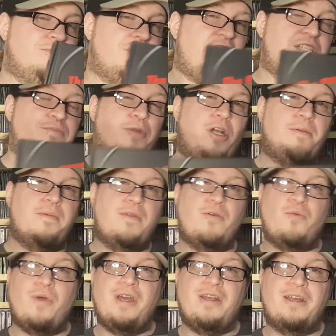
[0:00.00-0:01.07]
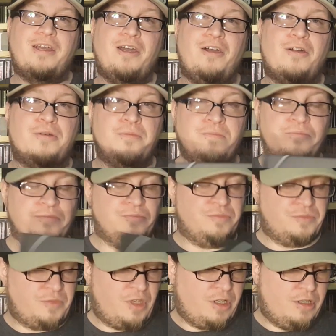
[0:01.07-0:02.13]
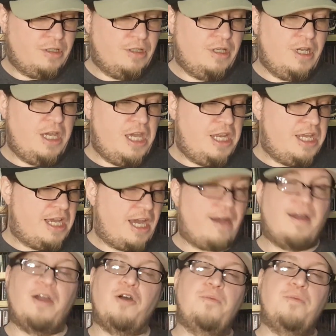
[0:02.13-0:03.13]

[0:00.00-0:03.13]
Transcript: that's probably the way to go. Anyhow, I